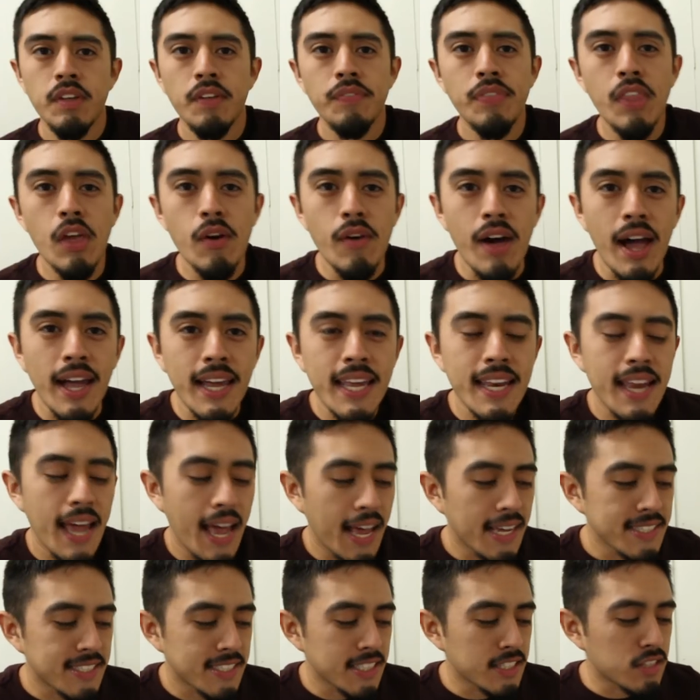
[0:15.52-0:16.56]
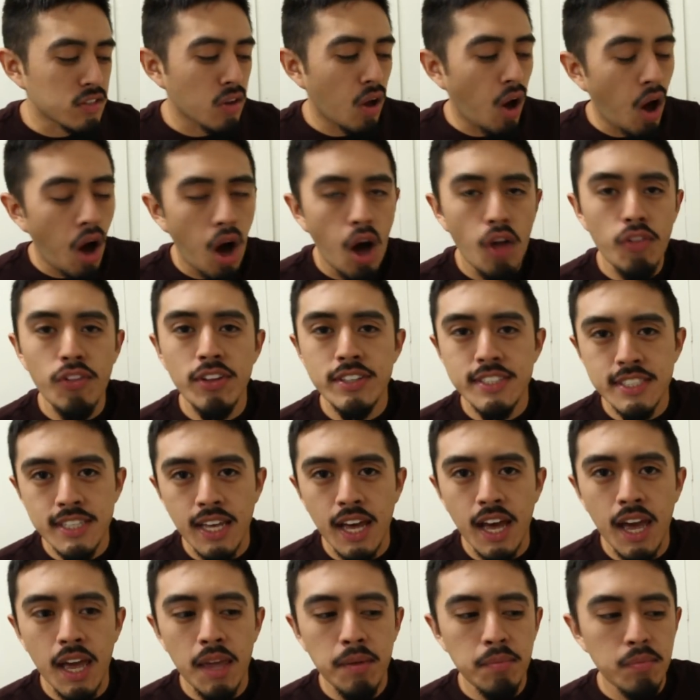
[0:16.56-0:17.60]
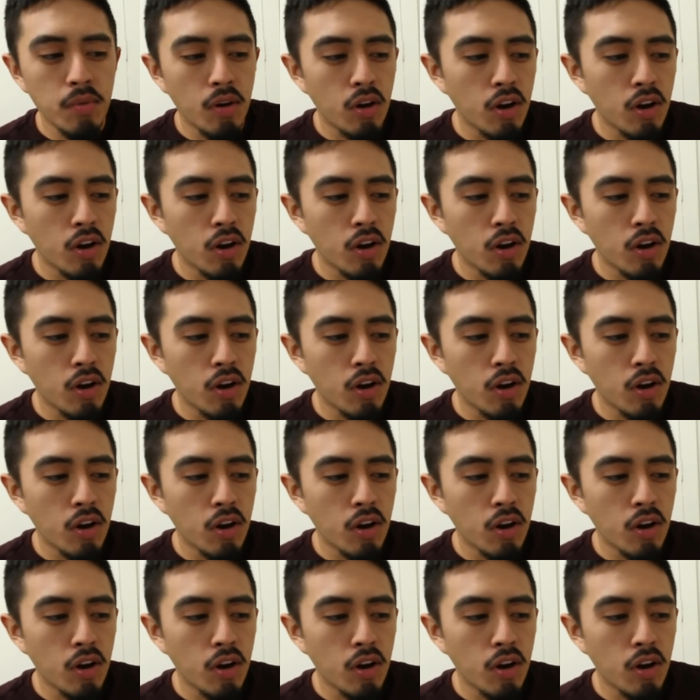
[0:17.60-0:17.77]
Now, I get asked this all the time